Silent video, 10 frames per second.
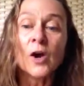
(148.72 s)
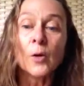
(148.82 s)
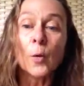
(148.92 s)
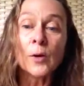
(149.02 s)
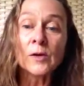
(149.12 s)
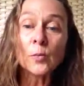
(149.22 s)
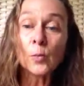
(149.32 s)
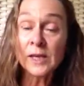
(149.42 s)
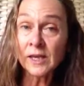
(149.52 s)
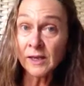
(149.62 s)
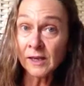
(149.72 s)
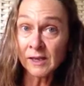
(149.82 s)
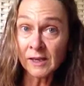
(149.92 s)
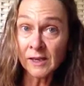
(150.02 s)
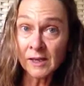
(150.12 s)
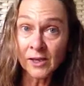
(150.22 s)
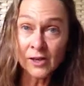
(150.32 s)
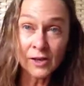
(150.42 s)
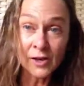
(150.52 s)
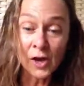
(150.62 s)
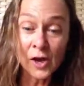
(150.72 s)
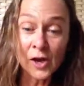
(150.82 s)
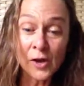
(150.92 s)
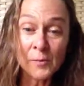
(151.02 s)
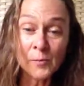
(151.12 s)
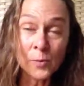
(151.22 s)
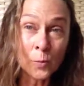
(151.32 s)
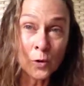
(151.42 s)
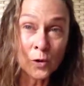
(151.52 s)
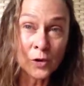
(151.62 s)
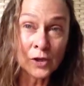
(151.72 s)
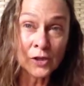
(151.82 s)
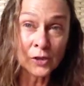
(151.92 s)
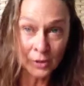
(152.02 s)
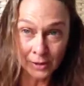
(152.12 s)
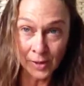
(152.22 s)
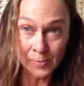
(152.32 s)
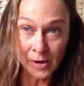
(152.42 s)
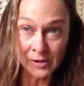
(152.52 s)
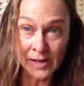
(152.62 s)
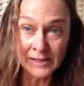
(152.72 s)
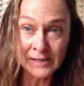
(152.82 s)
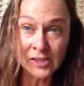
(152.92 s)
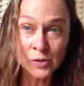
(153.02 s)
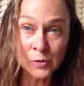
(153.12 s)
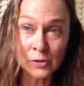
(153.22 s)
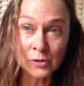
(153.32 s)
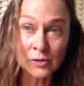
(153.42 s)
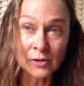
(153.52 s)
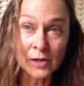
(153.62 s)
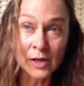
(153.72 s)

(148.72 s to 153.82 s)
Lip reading: when we were in Europe, our ancestral